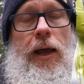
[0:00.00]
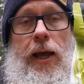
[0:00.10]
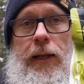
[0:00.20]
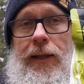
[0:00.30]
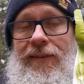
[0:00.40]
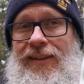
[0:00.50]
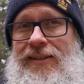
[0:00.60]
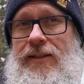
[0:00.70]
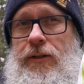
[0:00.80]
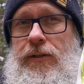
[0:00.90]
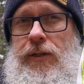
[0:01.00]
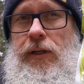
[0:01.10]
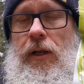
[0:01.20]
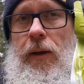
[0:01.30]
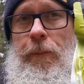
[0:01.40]
And this is
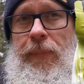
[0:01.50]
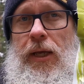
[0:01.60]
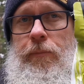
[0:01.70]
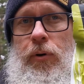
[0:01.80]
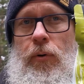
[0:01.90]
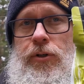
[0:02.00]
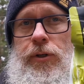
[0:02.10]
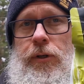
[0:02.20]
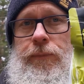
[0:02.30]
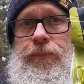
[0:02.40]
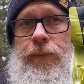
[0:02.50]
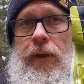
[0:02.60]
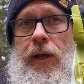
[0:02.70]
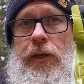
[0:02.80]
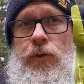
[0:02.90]
considered a big portion,
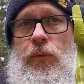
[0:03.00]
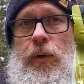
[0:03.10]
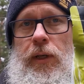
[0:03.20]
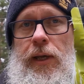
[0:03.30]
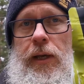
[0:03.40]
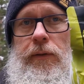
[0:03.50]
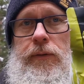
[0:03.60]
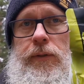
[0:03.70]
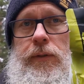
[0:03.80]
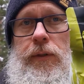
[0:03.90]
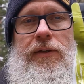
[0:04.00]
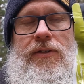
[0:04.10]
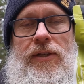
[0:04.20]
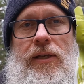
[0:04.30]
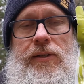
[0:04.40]
and you will get
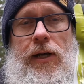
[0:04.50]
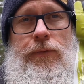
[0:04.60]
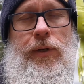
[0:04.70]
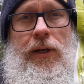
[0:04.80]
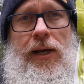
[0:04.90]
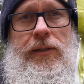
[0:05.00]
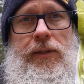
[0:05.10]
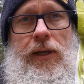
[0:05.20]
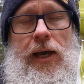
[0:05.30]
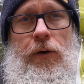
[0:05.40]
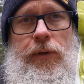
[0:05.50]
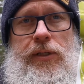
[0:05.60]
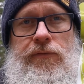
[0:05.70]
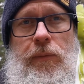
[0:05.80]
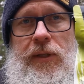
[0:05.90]
690
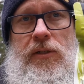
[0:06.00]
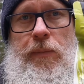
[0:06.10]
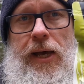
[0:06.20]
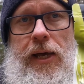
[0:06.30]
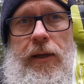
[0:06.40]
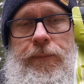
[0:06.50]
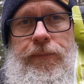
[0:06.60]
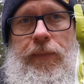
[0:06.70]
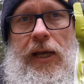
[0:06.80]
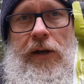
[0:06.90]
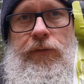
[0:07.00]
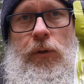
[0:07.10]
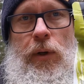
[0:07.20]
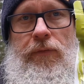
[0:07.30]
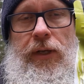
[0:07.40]
calories from this bag
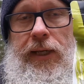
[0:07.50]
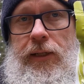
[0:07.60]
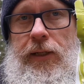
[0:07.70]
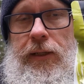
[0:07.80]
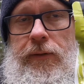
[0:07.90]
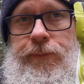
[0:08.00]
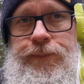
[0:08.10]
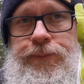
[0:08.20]
after you have eaten it.